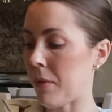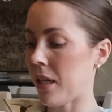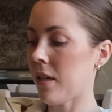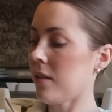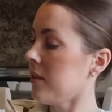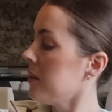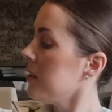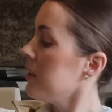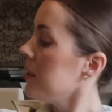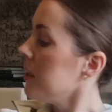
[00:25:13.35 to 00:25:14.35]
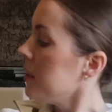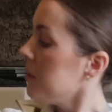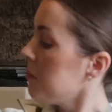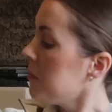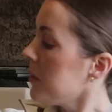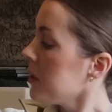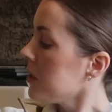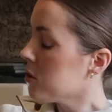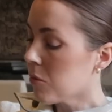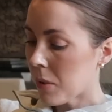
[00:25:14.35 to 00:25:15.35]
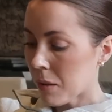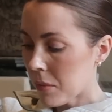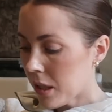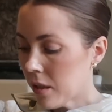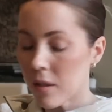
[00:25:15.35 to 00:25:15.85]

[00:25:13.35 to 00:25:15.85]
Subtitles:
me, my little baby.